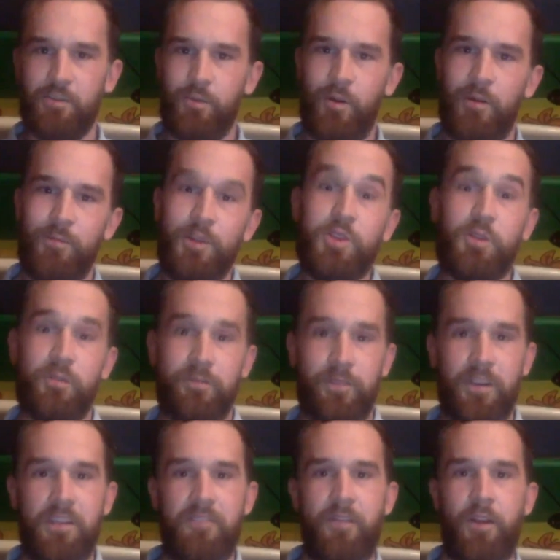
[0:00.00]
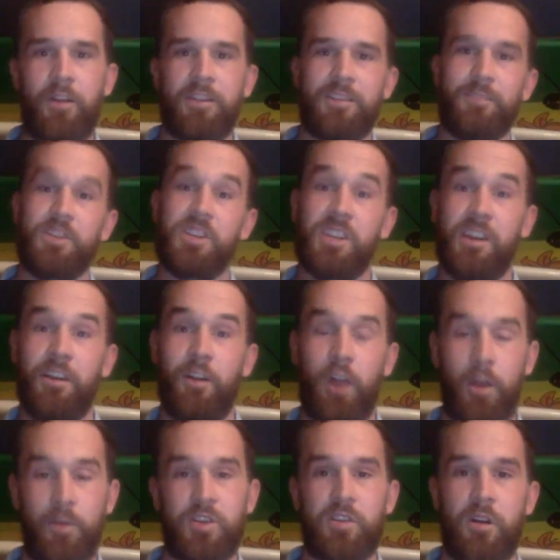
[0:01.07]
to a mutual friend of ours, Michelle
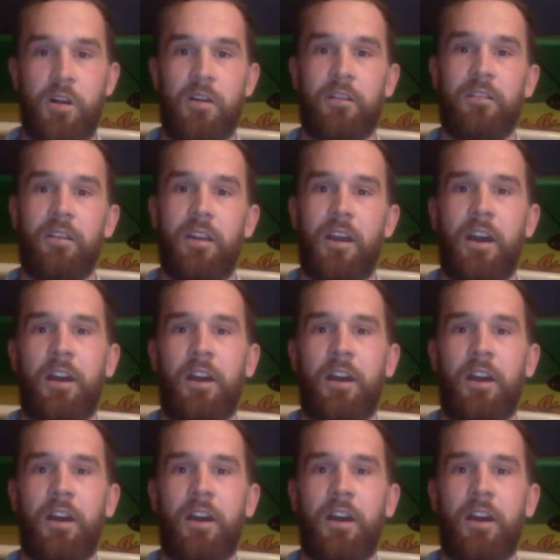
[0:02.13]
Armstrong,